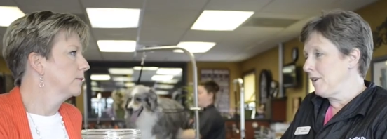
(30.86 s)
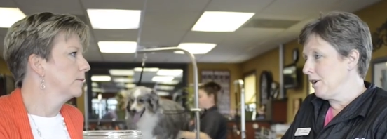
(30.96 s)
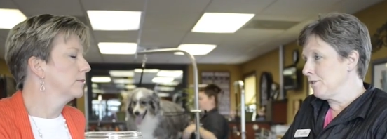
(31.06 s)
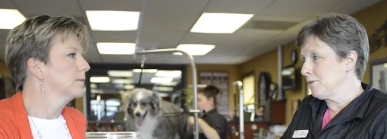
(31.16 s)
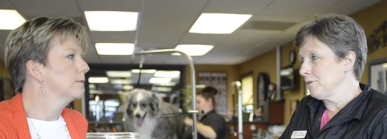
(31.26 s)
Speaker 1: hair
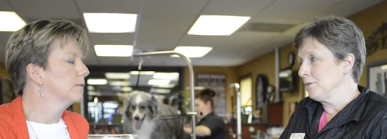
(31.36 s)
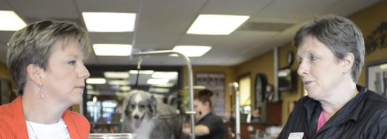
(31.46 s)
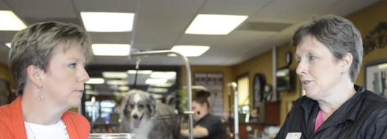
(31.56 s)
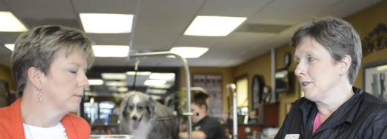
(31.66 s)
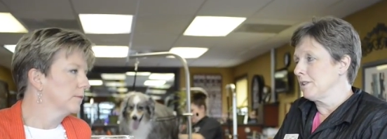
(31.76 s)
that they're
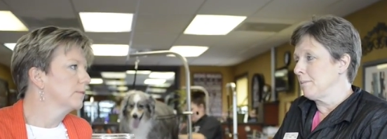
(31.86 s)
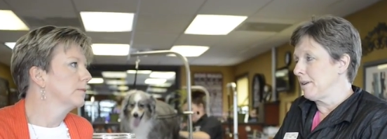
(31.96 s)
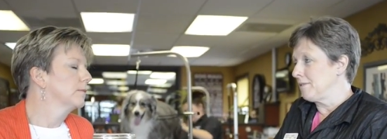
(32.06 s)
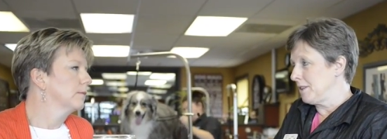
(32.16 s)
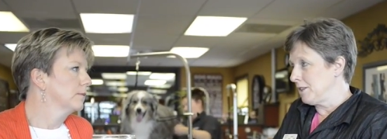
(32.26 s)
losing, the amount
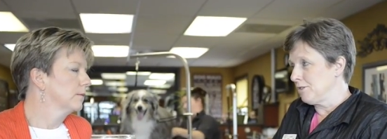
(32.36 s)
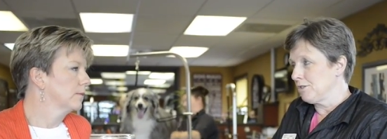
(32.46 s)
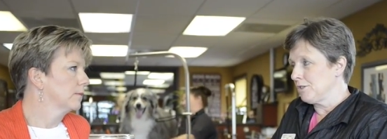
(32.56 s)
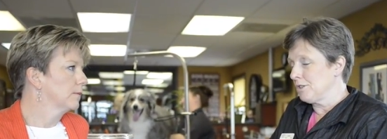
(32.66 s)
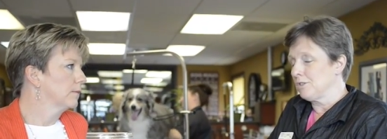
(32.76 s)
of dander and
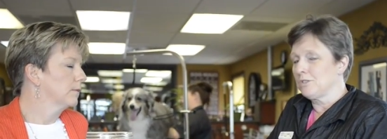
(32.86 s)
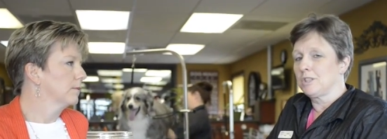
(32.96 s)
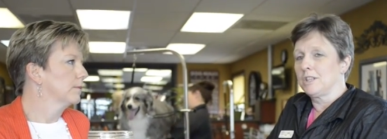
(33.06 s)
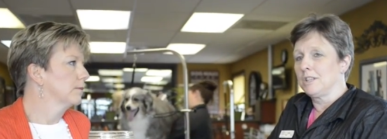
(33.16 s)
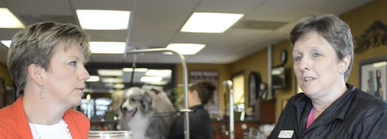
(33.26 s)
dirt on their
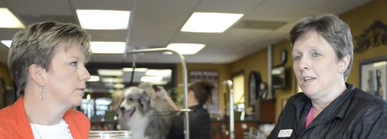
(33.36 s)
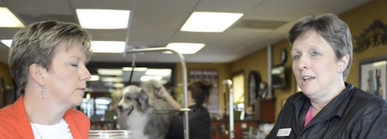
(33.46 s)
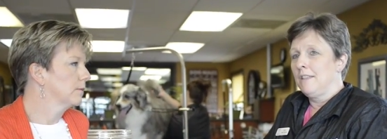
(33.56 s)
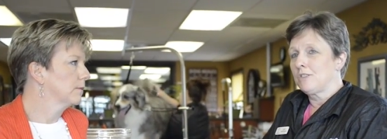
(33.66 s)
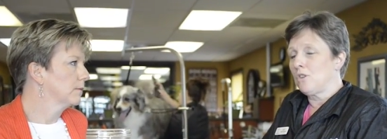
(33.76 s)
skin,
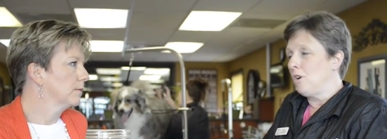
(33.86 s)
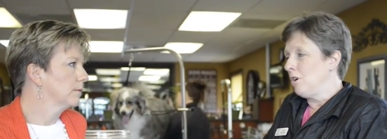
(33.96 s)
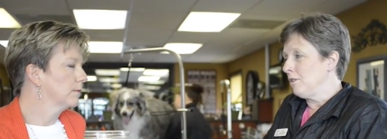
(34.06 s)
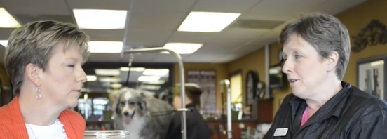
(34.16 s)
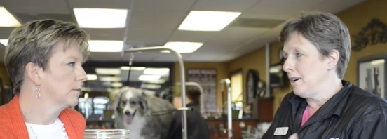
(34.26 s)
it's
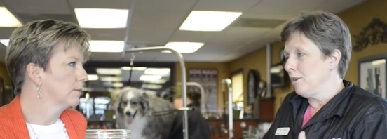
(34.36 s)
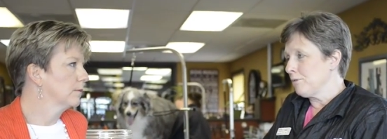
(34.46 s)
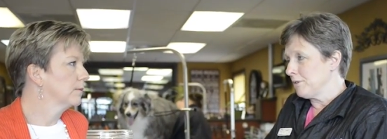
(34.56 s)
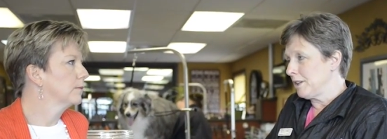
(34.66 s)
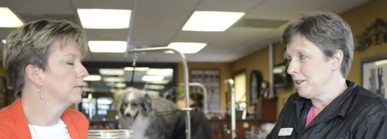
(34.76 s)
all health
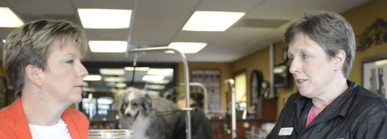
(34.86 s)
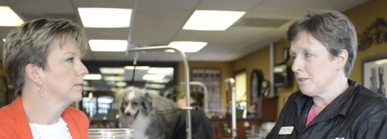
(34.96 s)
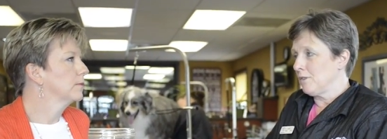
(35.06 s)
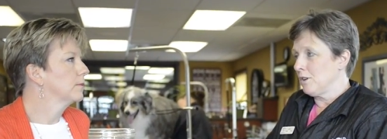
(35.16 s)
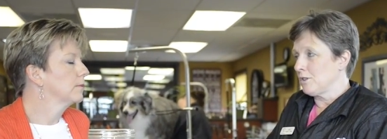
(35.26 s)
related as
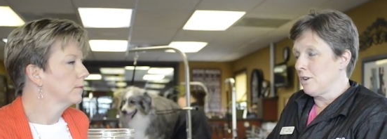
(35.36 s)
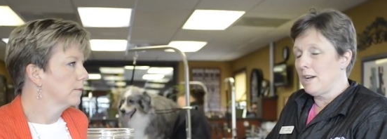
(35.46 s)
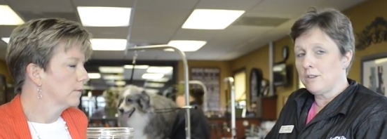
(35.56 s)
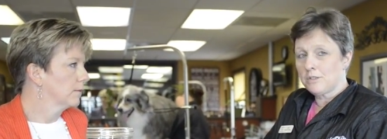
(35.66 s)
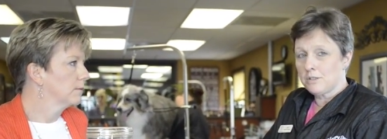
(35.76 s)
far as our
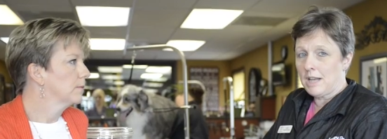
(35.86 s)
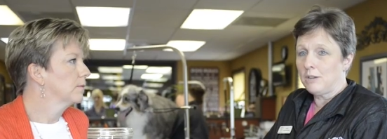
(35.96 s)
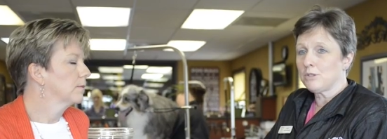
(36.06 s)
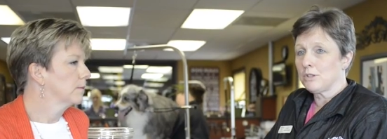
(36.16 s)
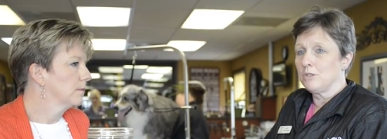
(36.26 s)
house,
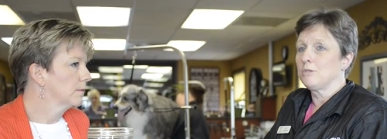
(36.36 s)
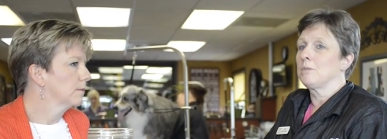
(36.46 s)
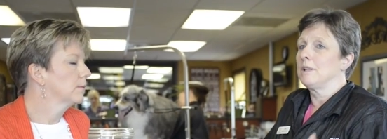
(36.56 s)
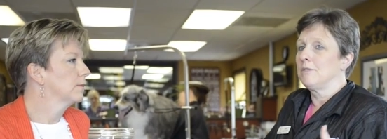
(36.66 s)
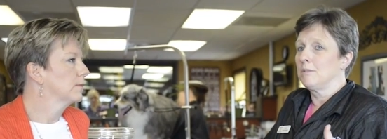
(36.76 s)
house goes. We
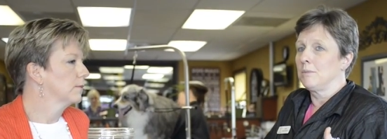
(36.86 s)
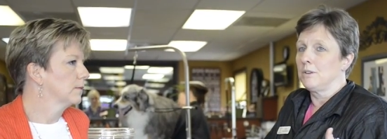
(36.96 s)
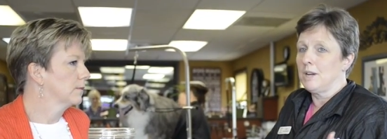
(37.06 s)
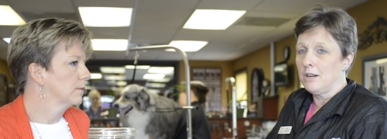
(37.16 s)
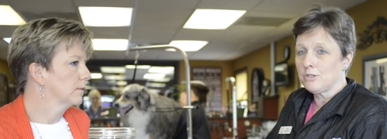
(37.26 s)
leave them in
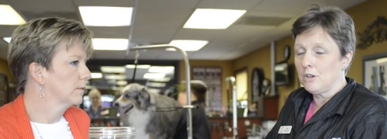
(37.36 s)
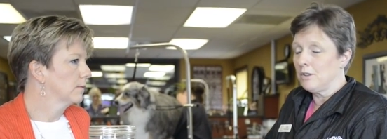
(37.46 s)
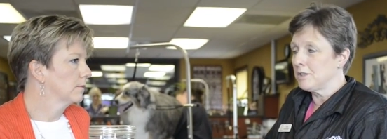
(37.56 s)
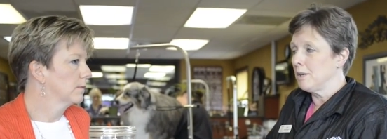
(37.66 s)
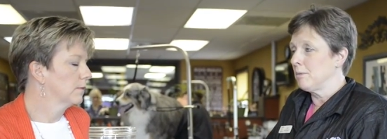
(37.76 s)
our house all
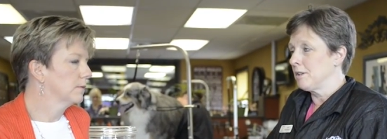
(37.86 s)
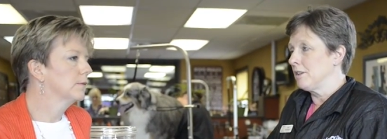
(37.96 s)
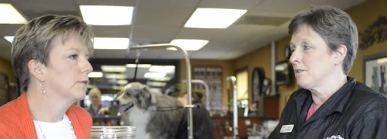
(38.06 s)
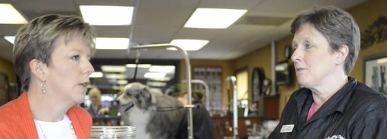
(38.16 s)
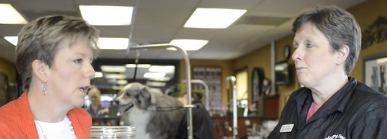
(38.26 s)
the time with
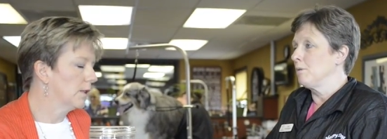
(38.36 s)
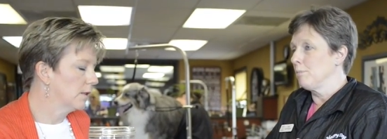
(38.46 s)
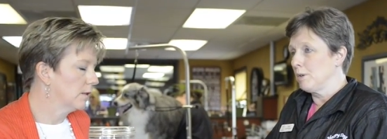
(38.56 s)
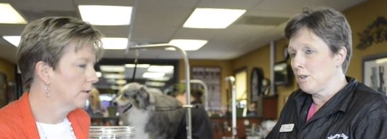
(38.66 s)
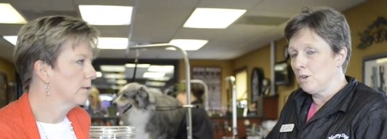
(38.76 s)
us. Yes. We're
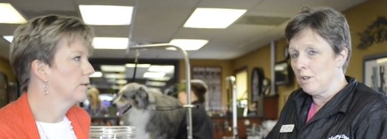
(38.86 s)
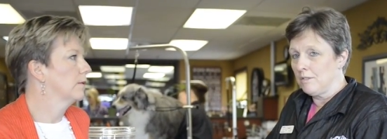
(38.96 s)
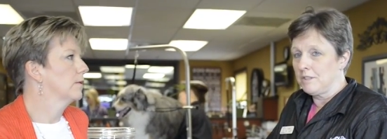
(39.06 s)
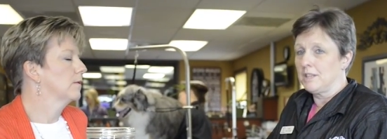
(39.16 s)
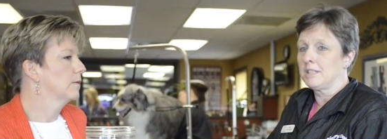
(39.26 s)
breeding all
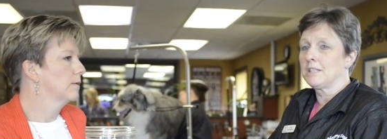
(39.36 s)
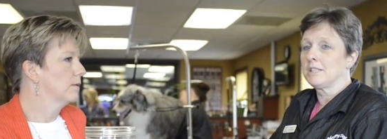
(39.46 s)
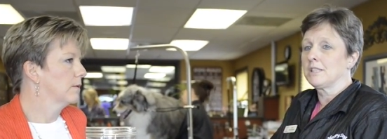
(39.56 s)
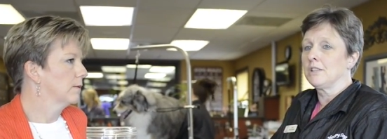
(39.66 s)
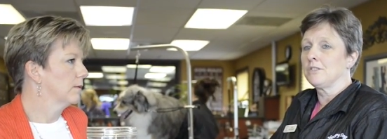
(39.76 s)
of the dead
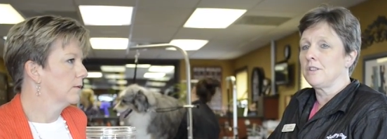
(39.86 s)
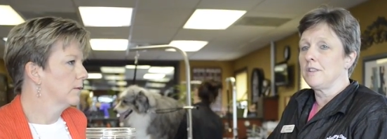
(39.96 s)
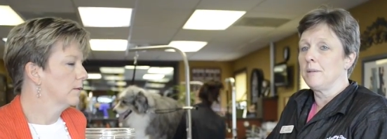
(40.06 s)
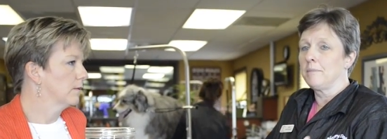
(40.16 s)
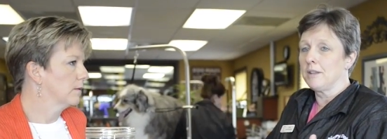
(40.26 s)
skin cells on
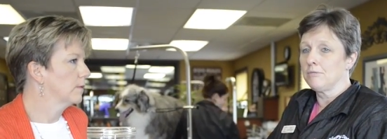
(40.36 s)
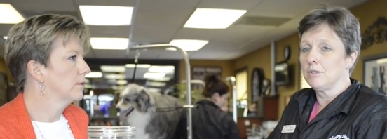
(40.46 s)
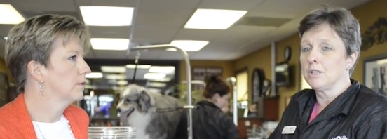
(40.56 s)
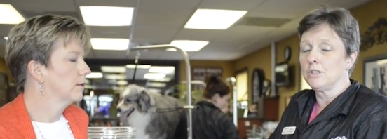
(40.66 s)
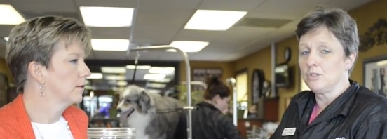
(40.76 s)
them. They
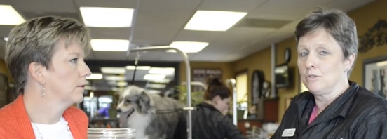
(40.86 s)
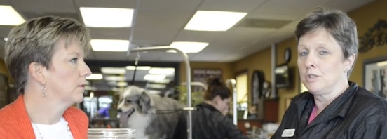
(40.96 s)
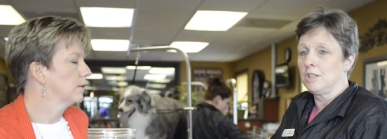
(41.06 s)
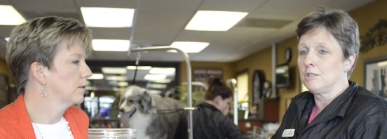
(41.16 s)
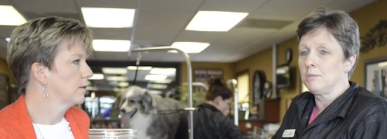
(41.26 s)
really do
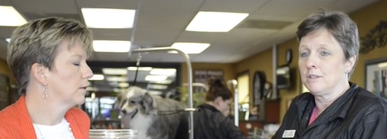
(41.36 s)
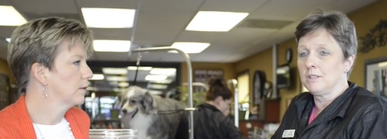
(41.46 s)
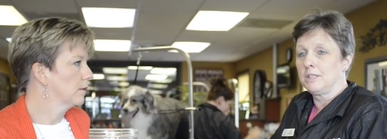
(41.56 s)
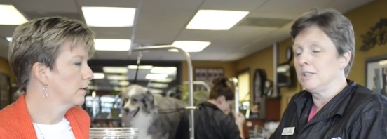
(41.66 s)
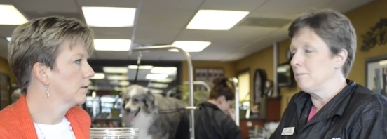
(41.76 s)
need to be
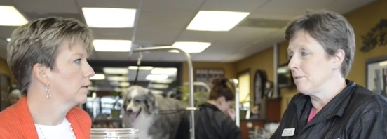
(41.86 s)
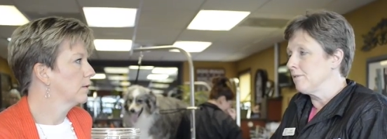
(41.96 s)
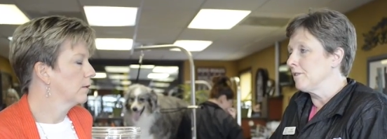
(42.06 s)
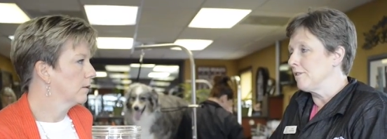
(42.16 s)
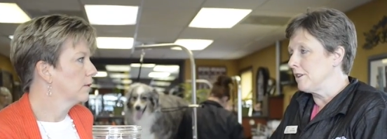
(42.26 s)
cleaned up and
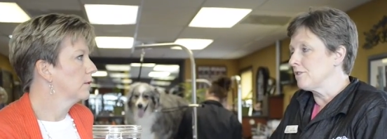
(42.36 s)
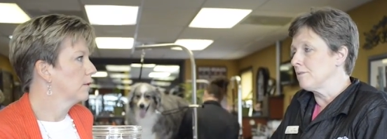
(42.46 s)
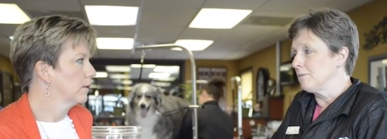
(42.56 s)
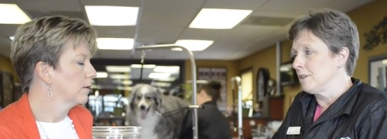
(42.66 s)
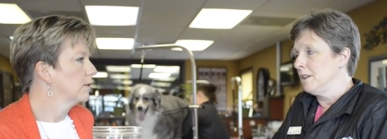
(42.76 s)
refreshed
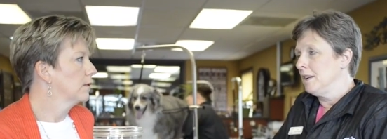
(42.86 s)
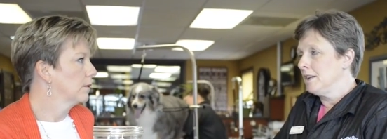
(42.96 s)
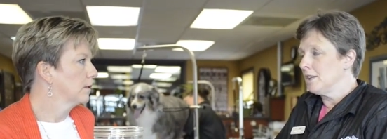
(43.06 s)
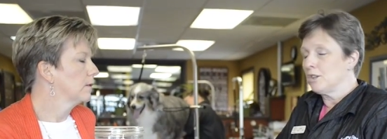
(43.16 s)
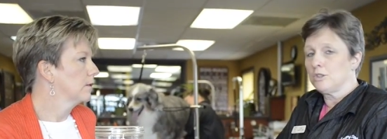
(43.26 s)
and
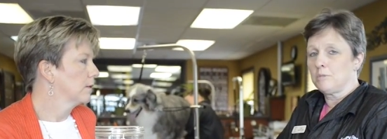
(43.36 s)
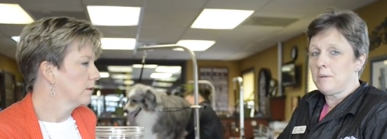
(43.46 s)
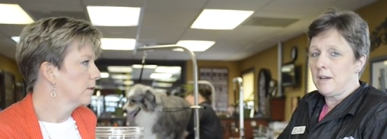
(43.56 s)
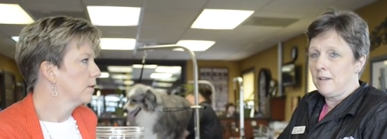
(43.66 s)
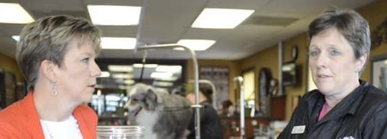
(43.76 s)
get a good
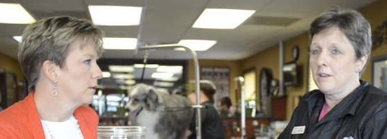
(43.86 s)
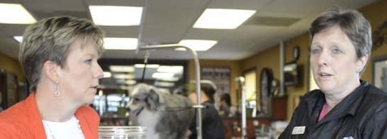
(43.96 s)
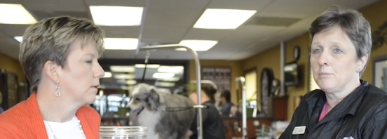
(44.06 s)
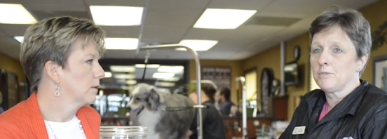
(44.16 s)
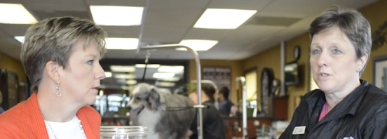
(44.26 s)
bath. It
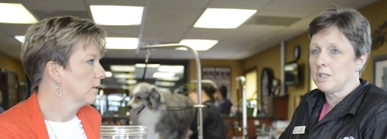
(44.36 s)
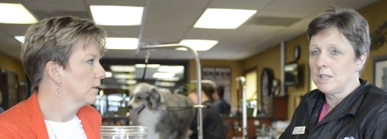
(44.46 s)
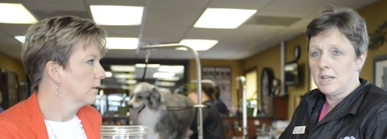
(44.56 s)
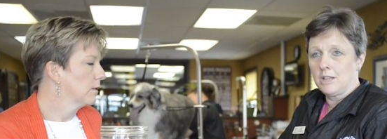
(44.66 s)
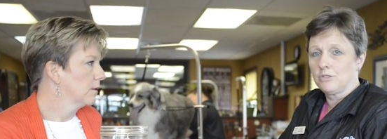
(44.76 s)
helps for skin
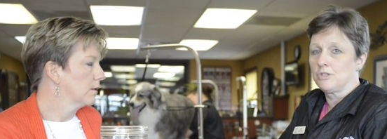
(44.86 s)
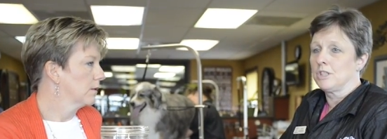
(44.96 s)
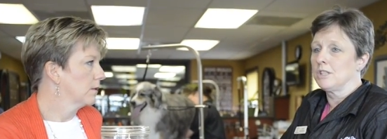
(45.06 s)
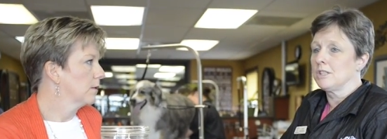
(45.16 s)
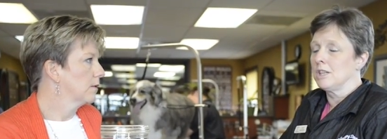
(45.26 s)

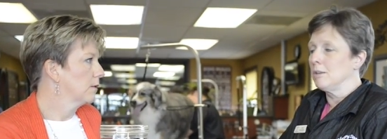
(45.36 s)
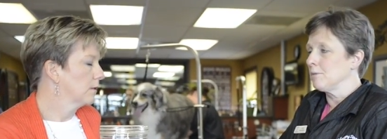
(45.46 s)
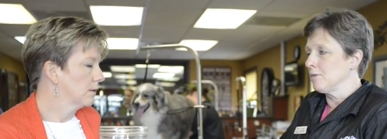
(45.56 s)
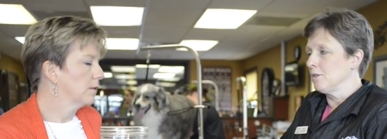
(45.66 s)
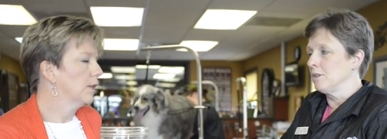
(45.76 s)
allergies. It helps
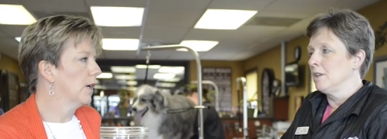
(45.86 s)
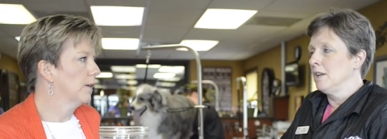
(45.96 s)
for